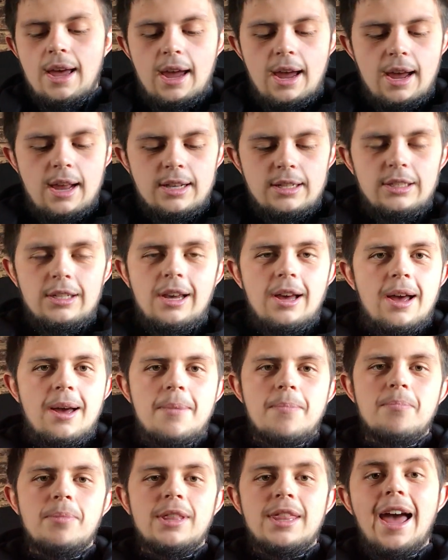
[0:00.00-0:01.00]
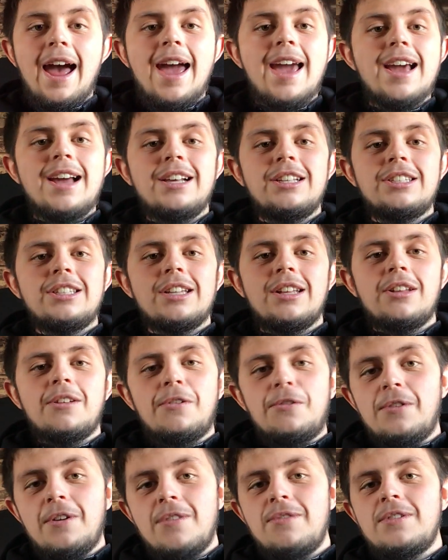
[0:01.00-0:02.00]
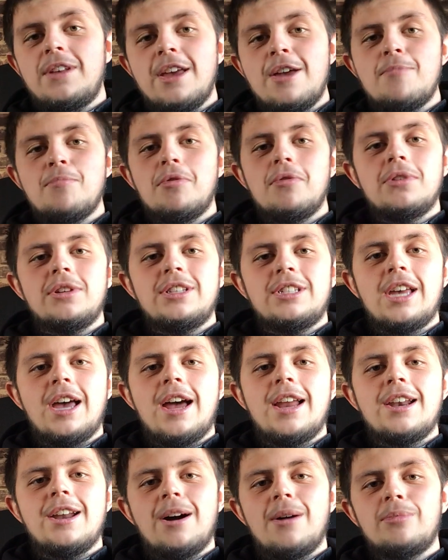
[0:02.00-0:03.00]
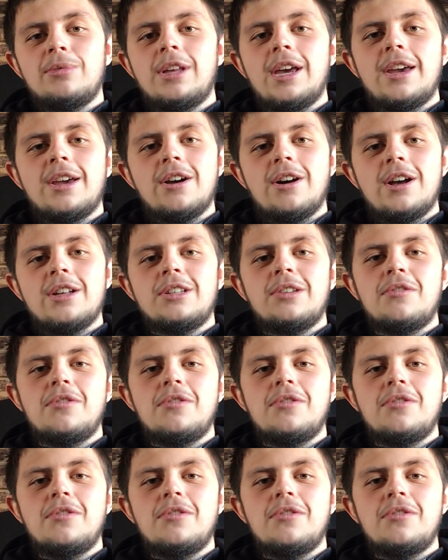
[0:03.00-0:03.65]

And uh, but that is the 15.10 update, guys.